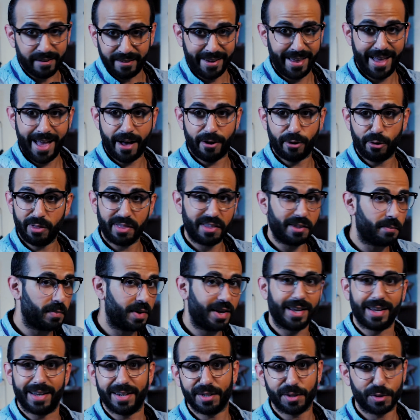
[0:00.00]
And now the
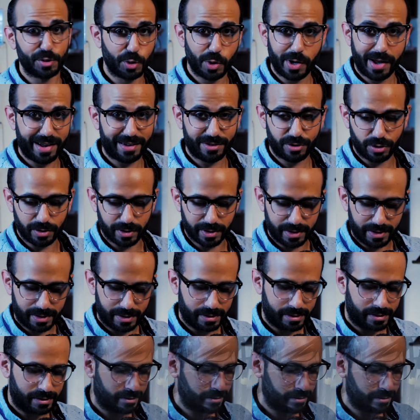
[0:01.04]
main attraction.